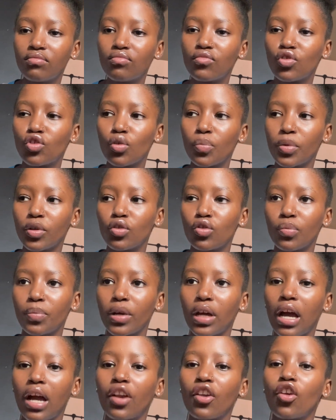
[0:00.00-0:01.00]
super
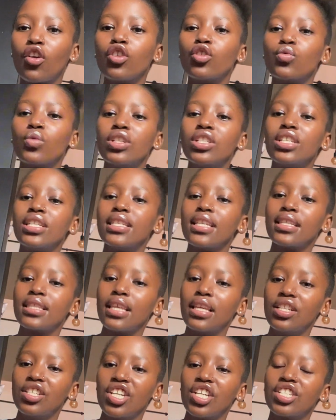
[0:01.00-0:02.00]
hungry, because when she takes the
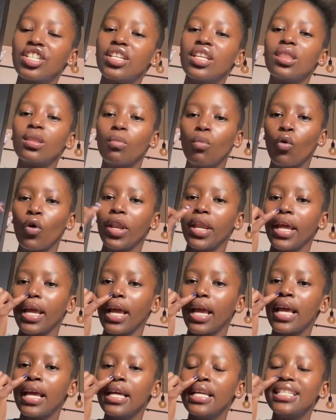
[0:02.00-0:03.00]
injection in the morning,
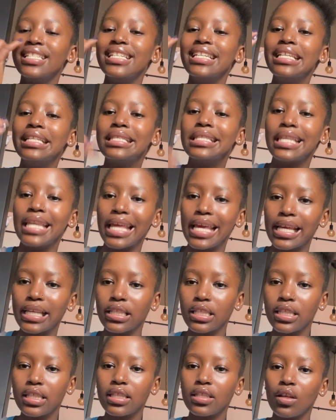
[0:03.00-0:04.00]
she eats
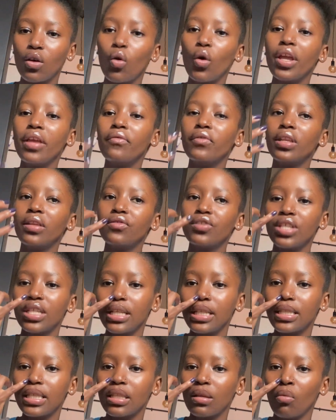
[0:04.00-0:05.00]
less, or even if she
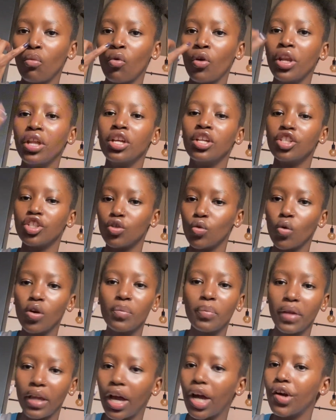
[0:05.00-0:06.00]
eats in the morning, she
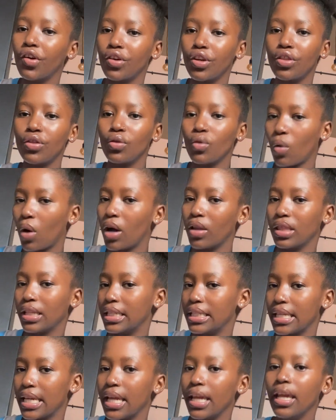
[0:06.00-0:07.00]
won't be hungry throughout the
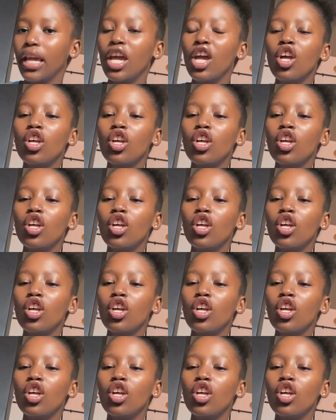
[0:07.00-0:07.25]
day.